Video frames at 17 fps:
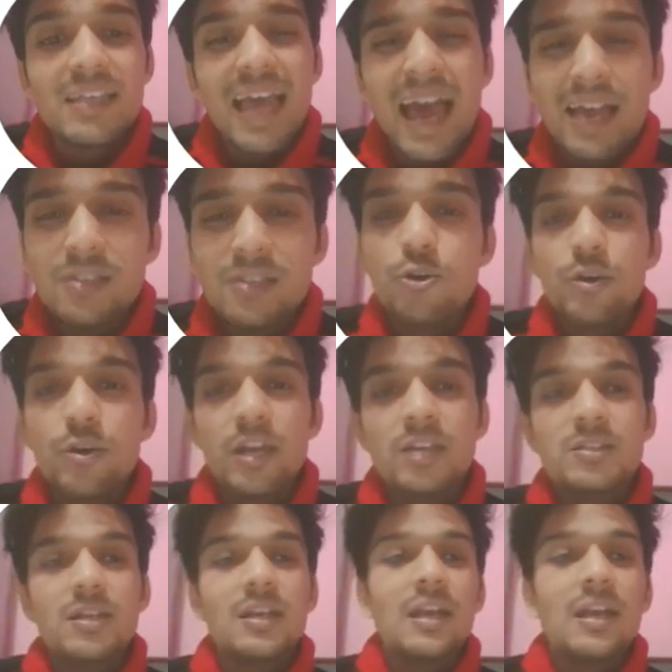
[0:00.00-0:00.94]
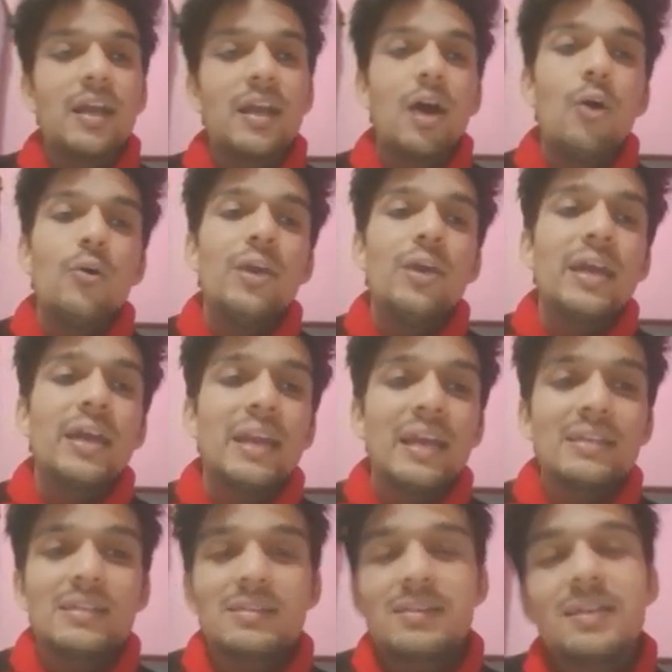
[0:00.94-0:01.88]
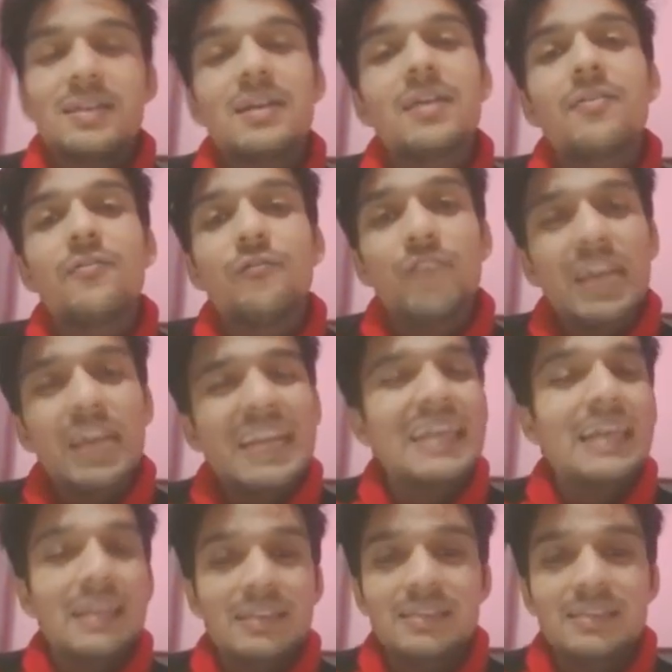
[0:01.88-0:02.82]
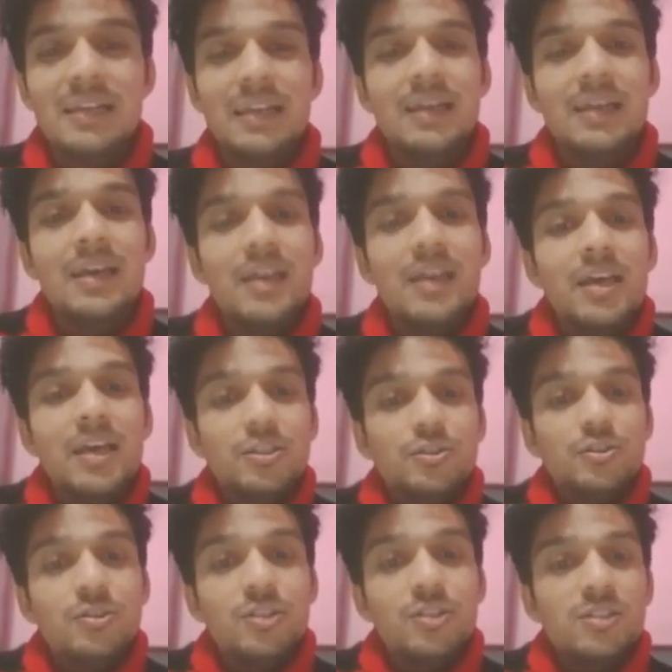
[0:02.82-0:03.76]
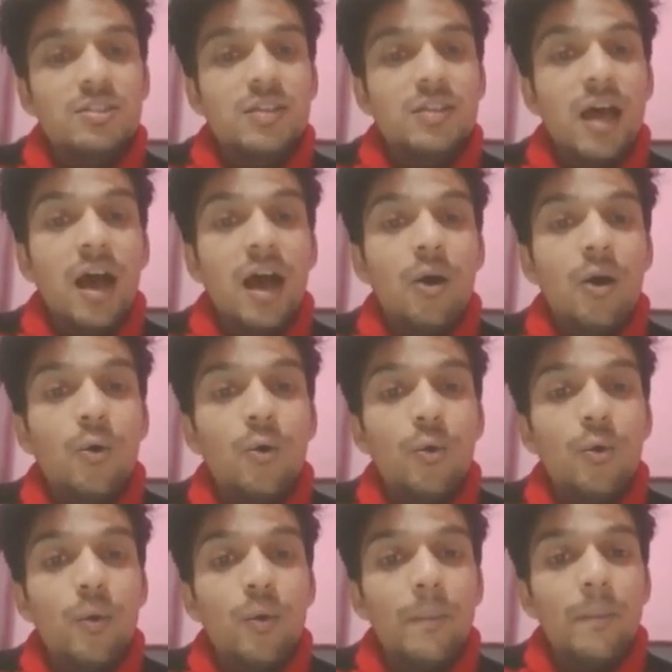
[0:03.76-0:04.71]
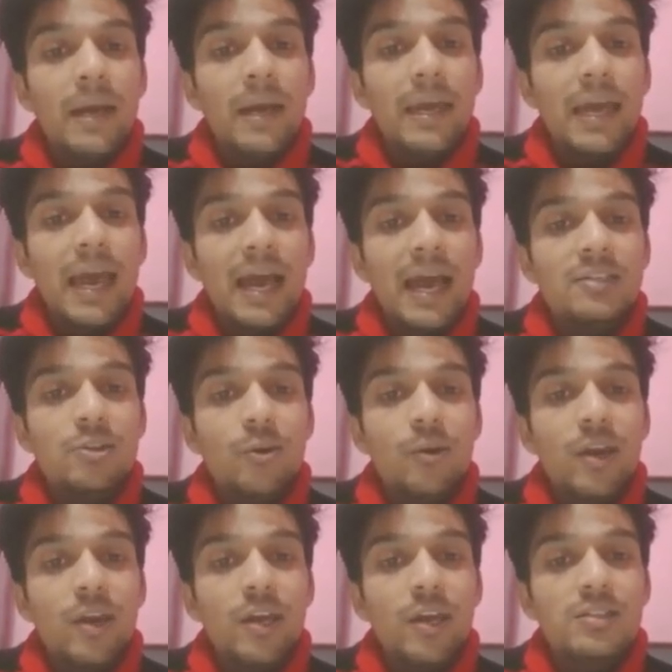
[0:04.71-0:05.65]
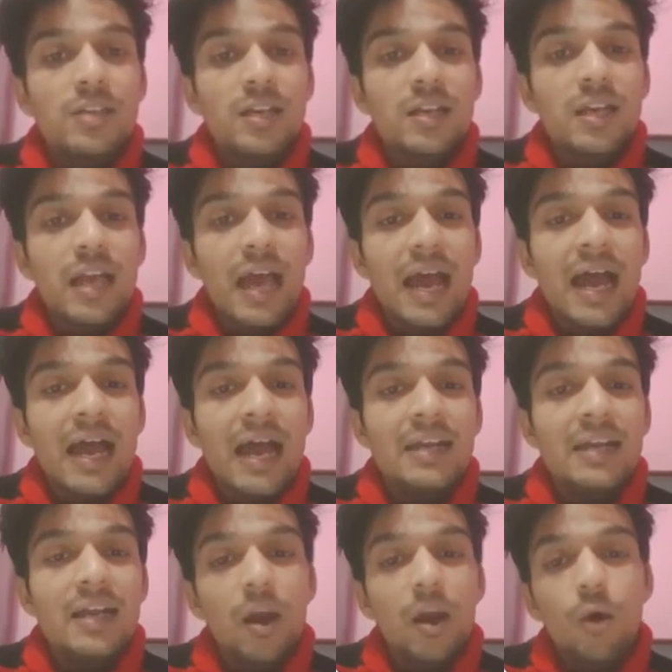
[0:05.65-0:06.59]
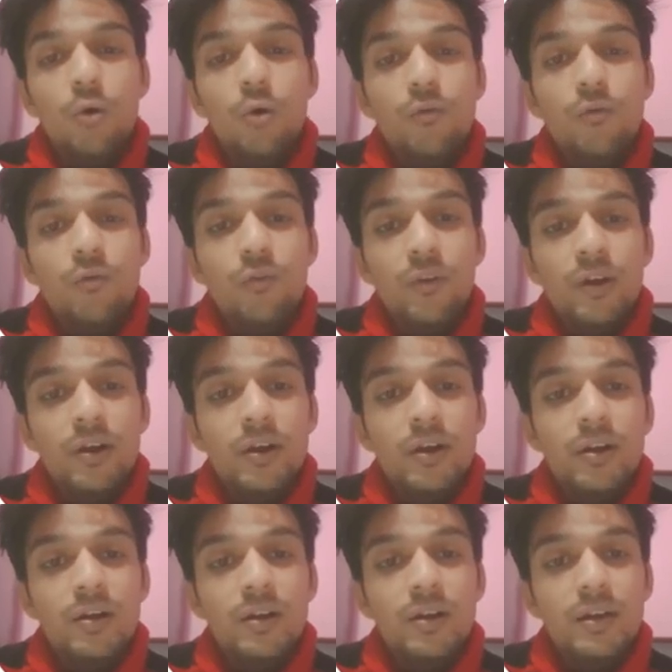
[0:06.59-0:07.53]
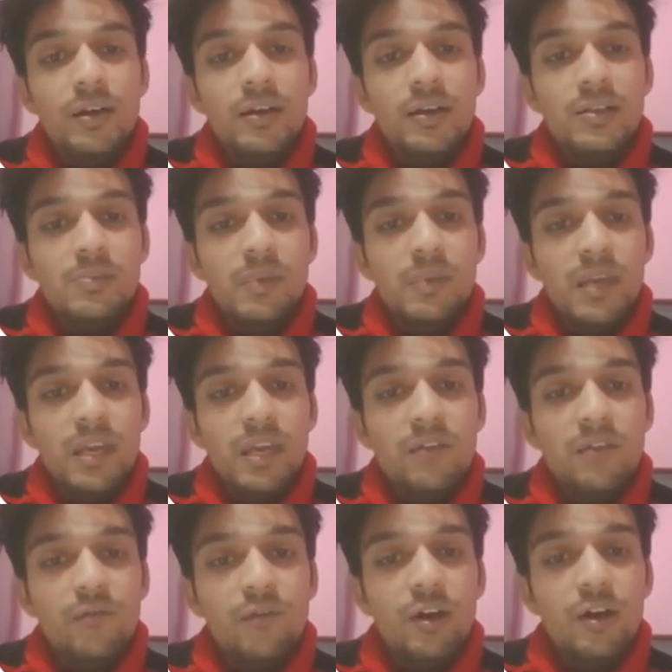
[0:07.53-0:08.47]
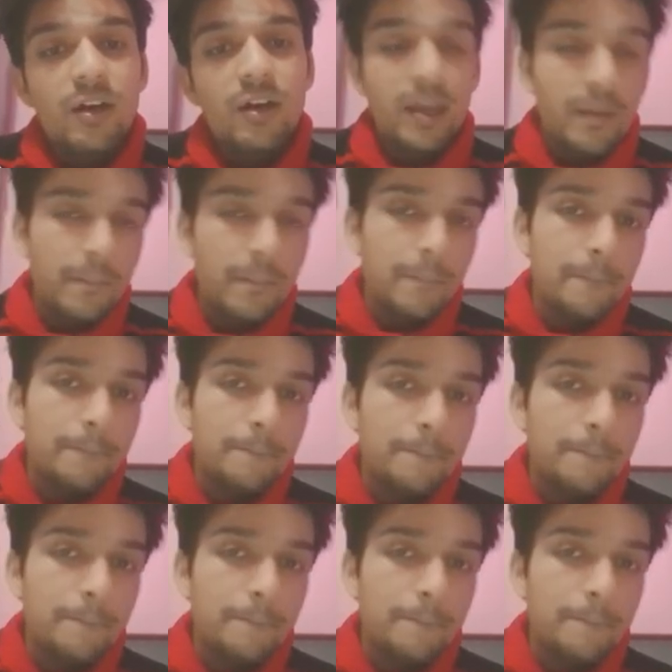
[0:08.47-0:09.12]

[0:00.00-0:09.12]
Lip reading: this edge location, and now he can access it very easily. So this is how my edge location and CloudFront is being working,